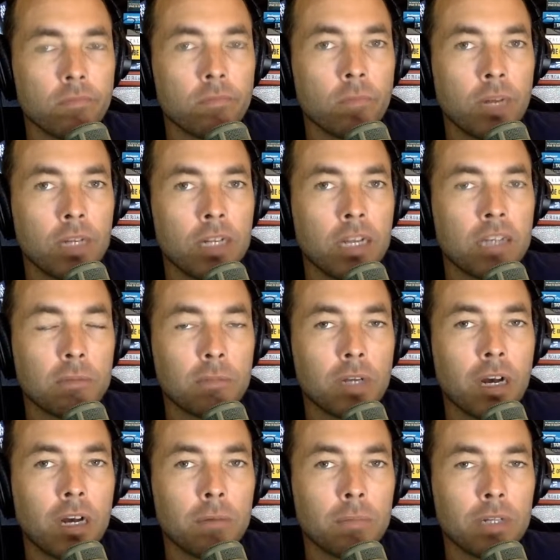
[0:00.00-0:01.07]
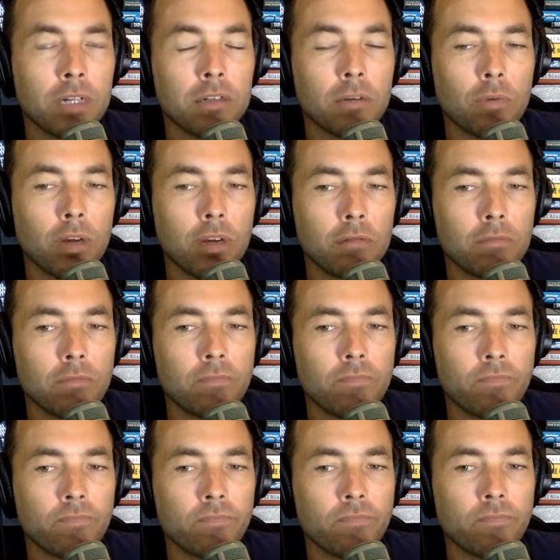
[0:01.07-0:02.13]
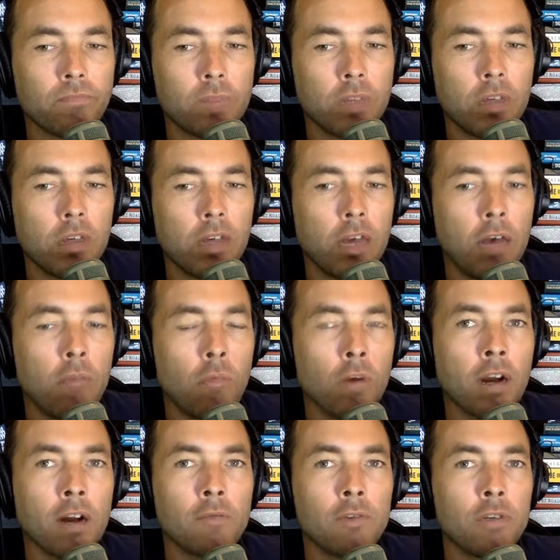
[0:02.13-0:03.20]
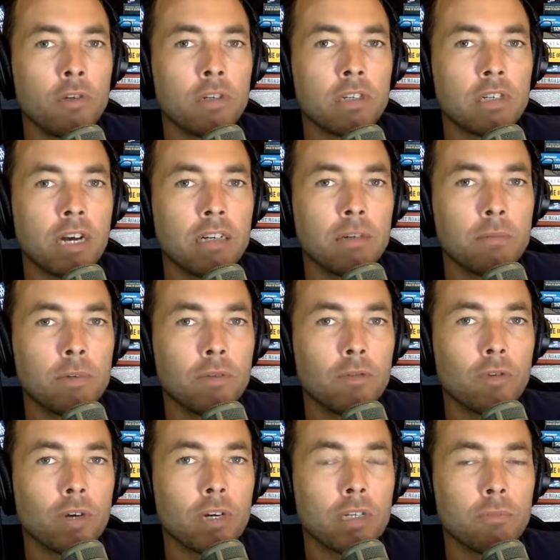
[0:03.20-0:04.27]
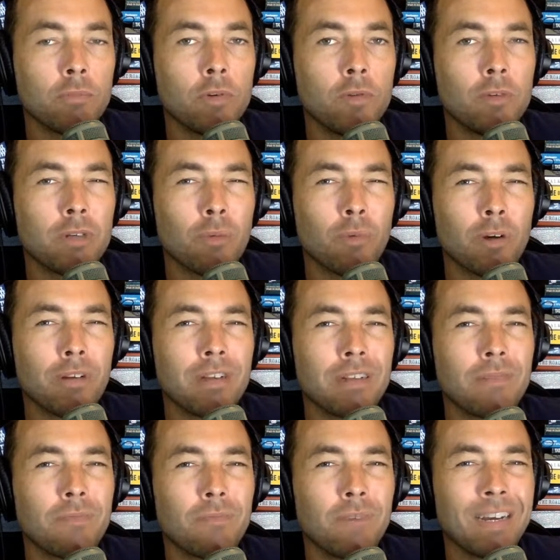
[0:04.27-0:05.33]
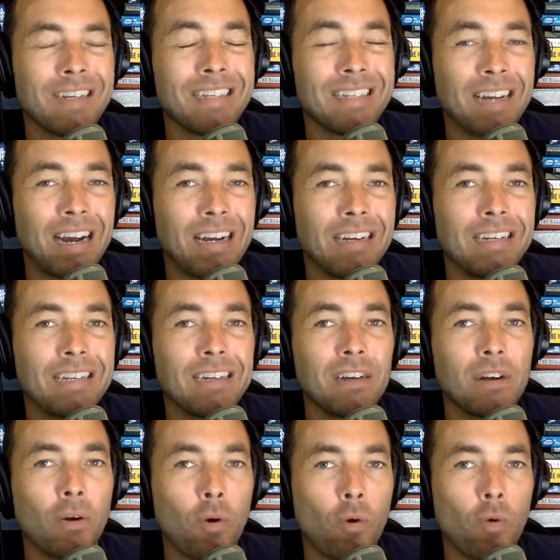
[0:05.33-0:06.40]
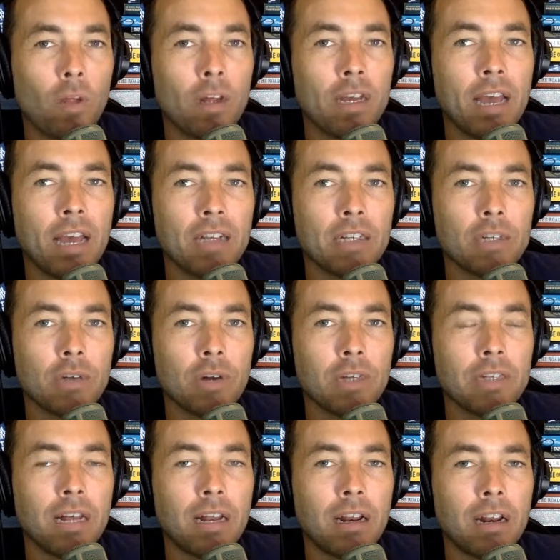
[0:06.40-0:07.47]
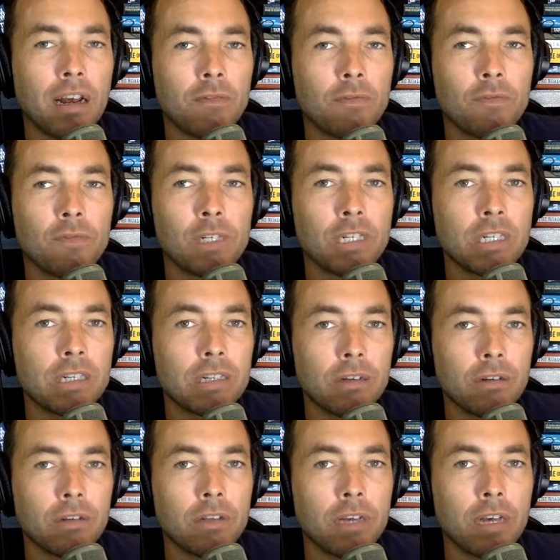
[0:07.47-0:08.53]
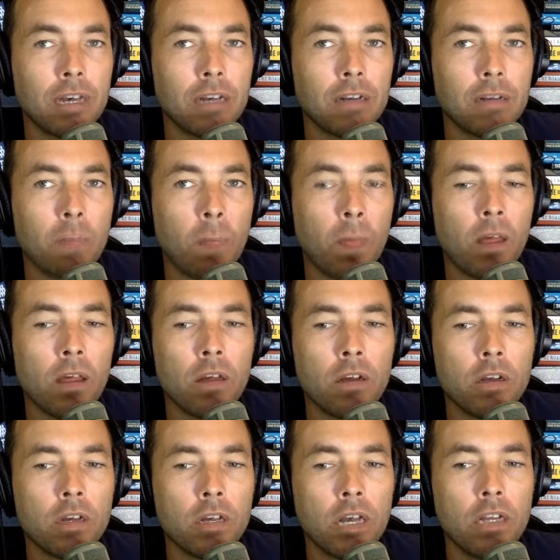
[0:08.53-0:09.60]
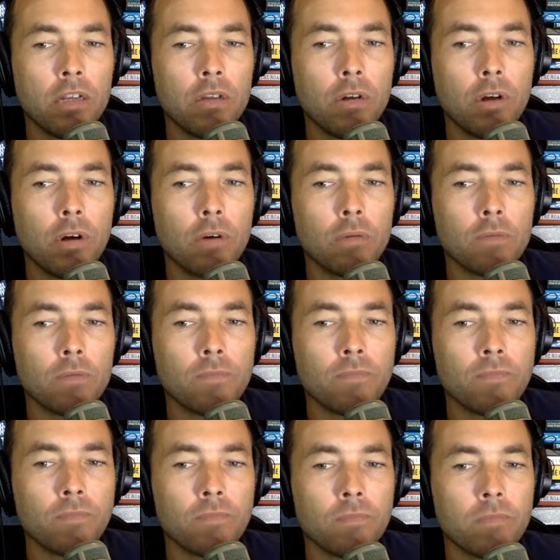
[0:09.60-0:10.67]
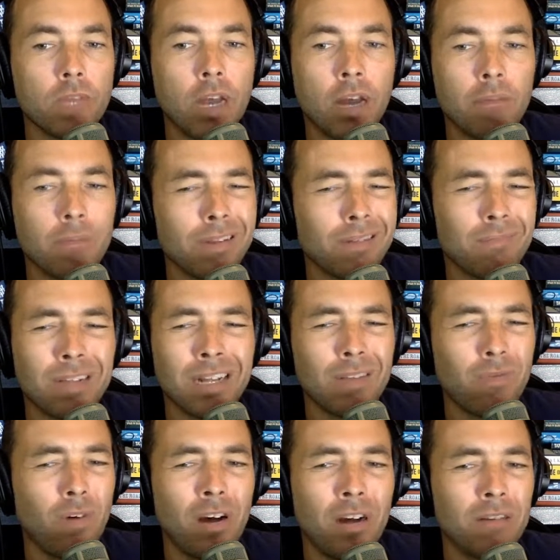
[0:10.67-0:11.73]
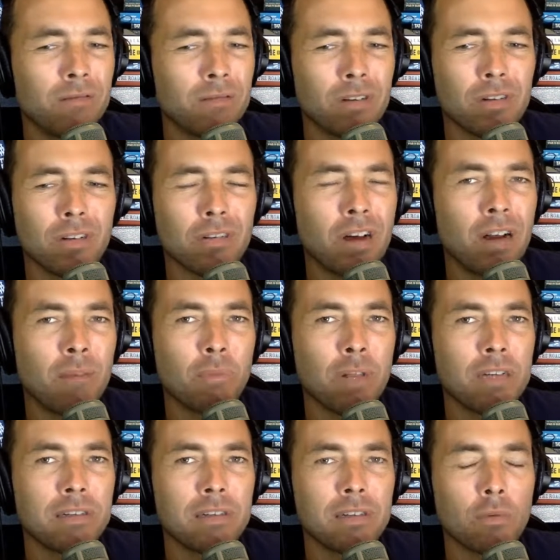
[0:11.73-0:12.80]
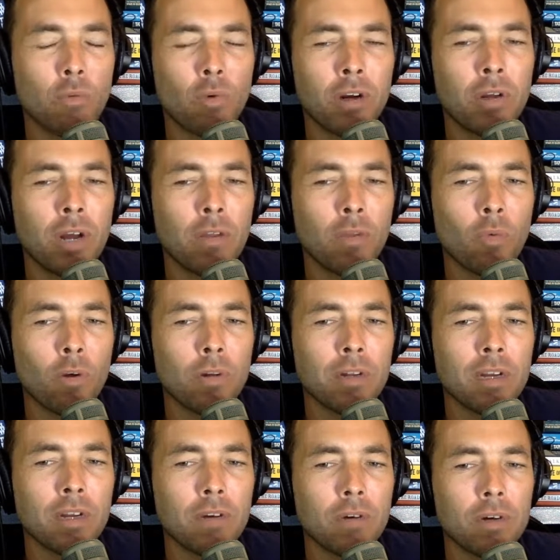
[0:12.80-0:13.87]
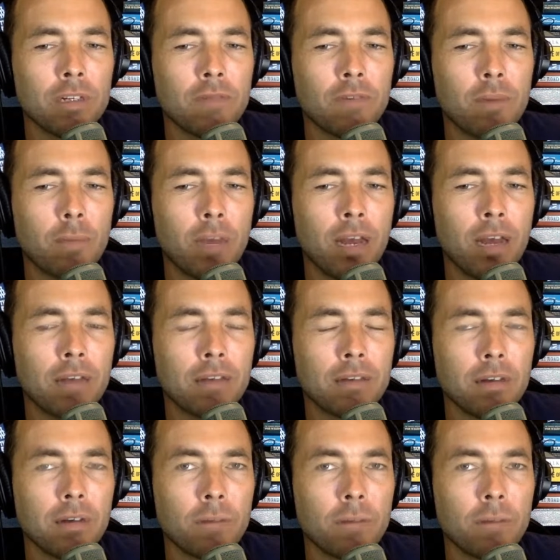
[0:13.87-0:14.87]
Might take some time, but that's okay. And wherever you decide to move, Chris, move somewhere that's exciting and cool. I can't stress that enough. If you're single again and you don't, that's fine. There's a lot of places. Where are you at in the world again, Chris, if I may ask?